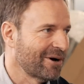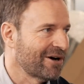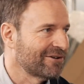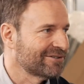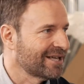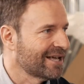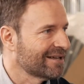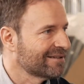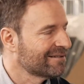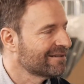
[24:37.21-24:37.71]
about
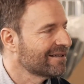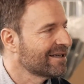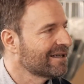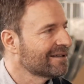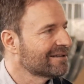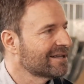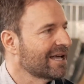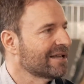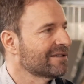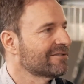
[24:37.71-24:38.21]
mm-hmm. that
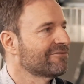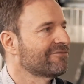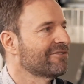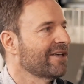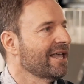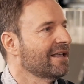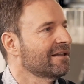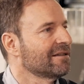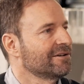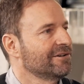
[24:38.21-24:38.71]
uh, that
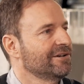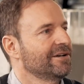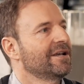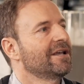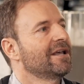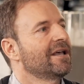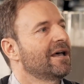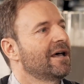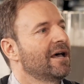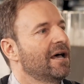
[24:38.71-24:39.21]
failure.
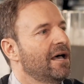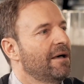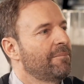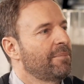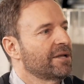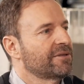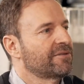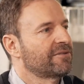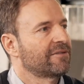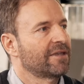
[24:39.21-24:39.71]
Uh,
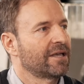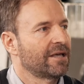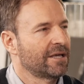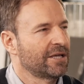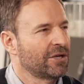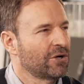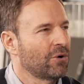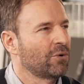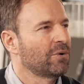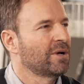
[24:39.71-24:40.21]
but uh,
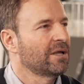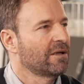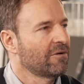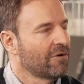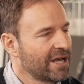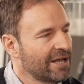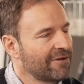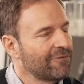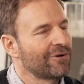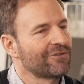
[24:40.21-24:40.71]
you know,
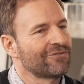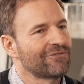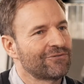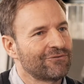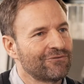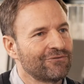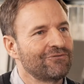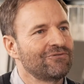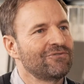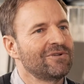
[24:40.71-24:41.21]
it, it,
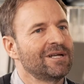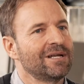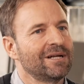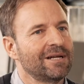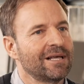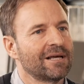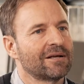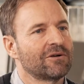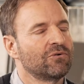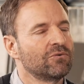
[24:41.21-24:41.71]
was
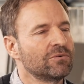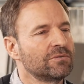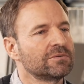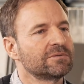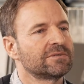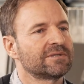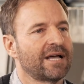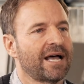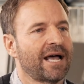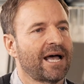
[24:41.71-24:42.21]
really a
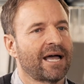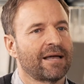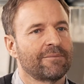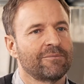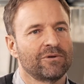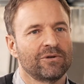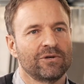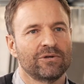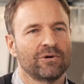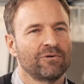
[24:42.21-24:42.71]
cool time.
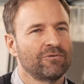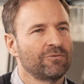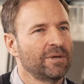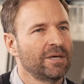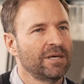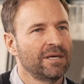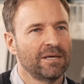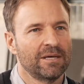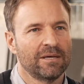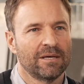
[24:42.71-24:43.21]
You know,
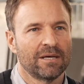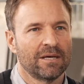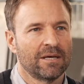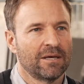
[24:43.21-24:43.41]
we.